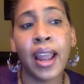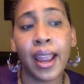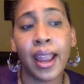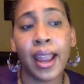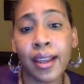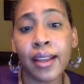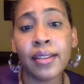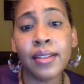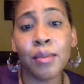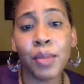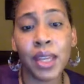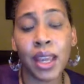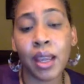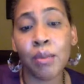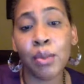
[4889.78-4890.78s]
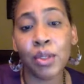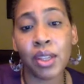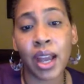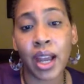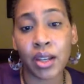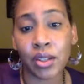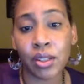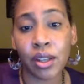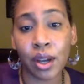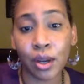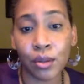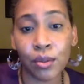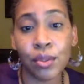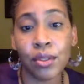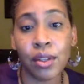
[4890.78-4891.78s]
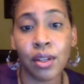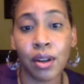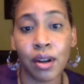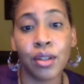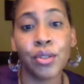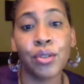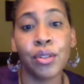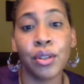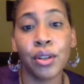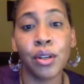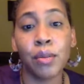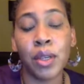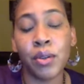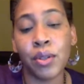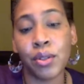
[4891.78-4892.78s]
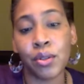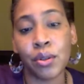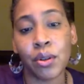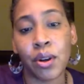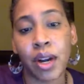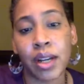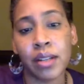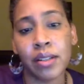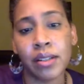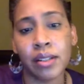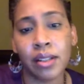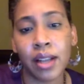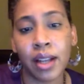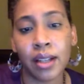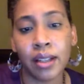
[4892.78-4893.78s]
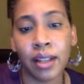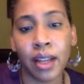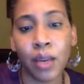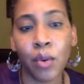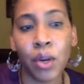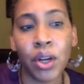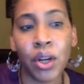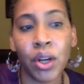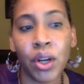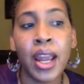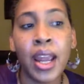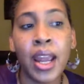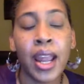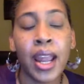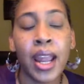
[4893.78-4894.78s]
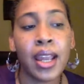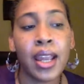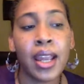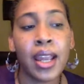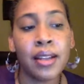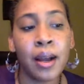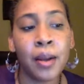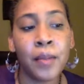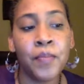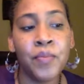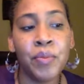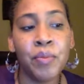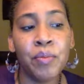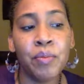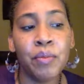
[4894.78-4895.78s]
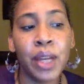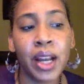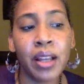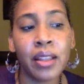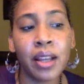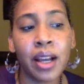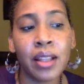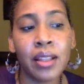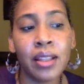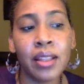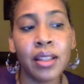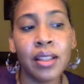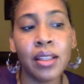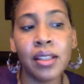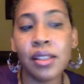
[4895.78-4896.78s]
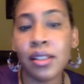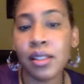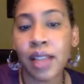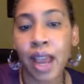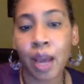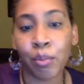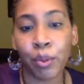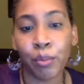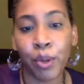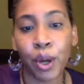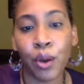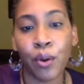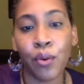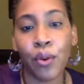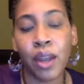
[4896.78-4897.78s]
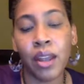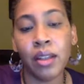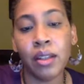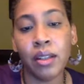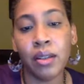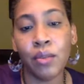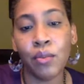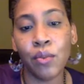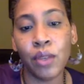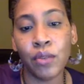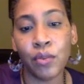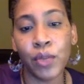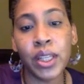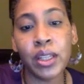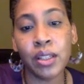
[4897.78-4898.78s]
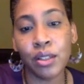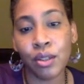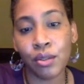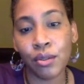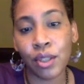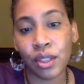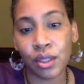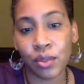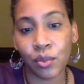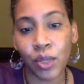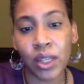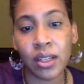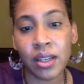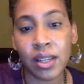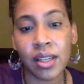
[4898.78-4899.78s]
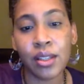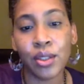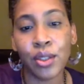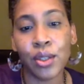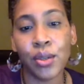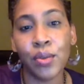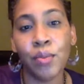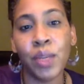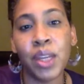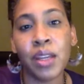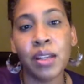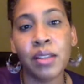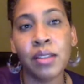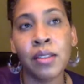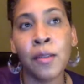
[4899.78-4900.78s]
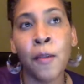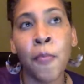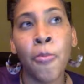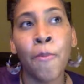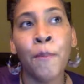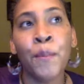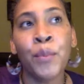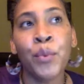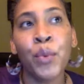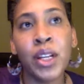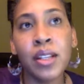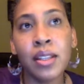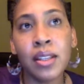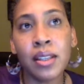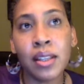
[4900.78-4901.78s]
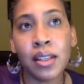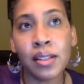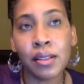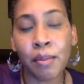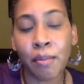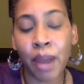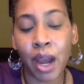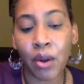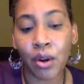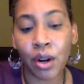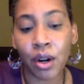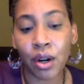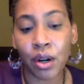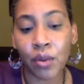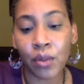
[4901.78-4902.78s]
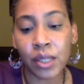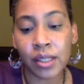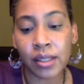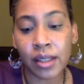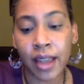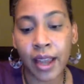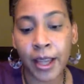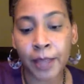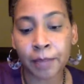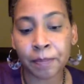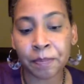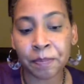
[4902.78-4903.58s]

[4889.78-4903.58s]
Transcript: and to be able to actually host an archery tournament, which requires a lot of legwork. And but I thought, this is apropos, and if we can do this, we need to, because one of the things about her was that